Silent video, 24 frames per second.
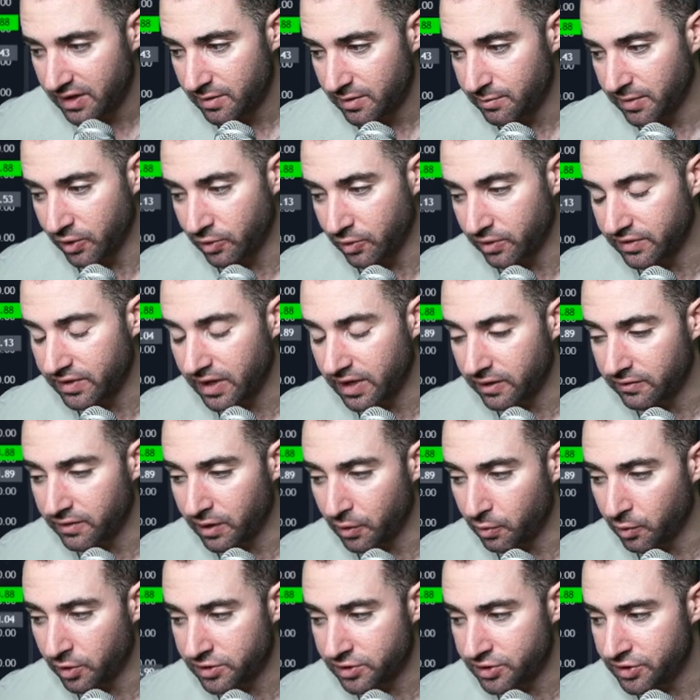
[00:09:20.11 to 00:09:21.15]
Bitcoin's got a lot
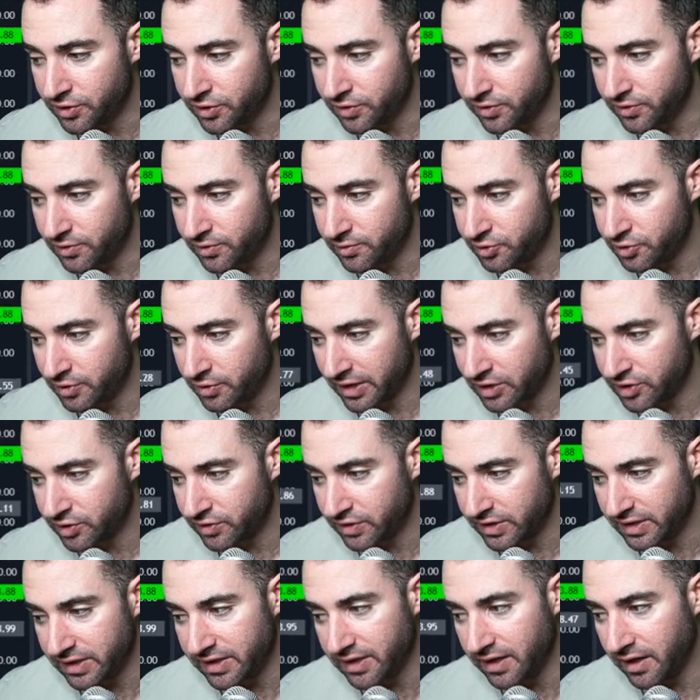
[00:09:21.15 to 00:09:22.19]
of work to do to
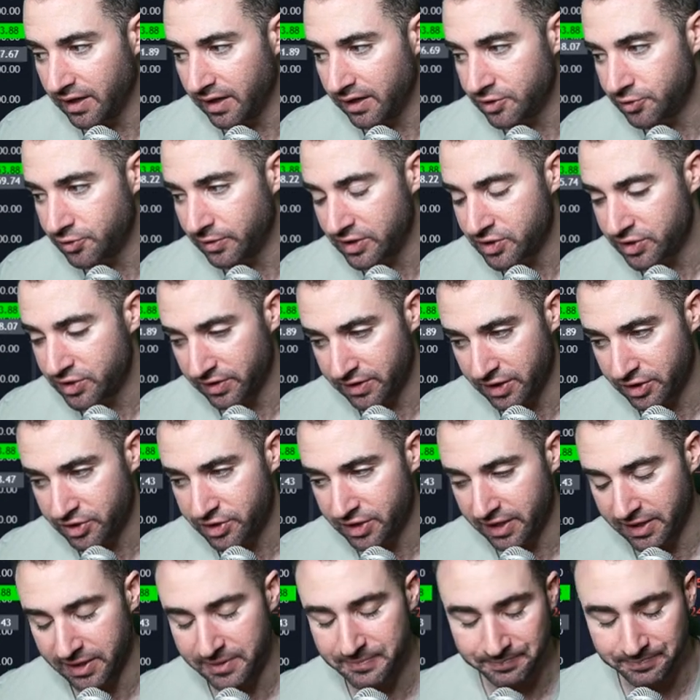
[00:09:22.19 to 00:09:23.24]
actually
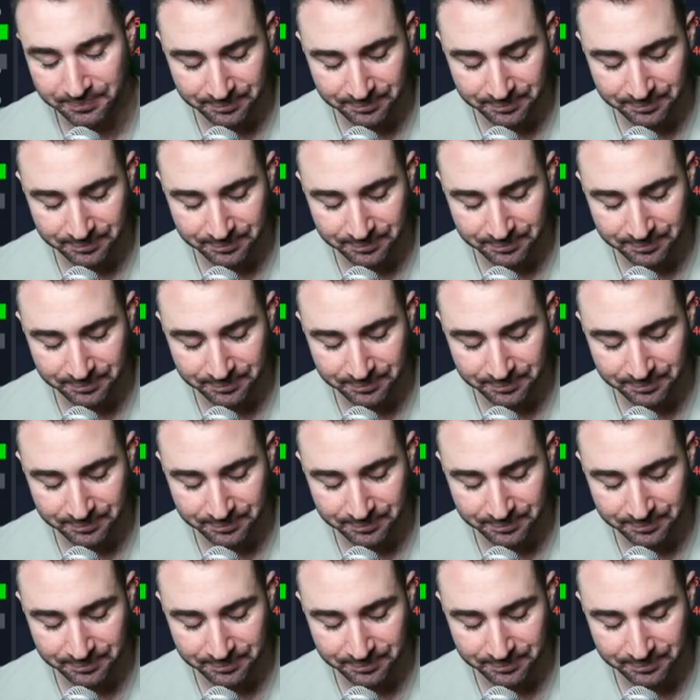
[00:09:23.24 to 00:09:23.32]
initiate it.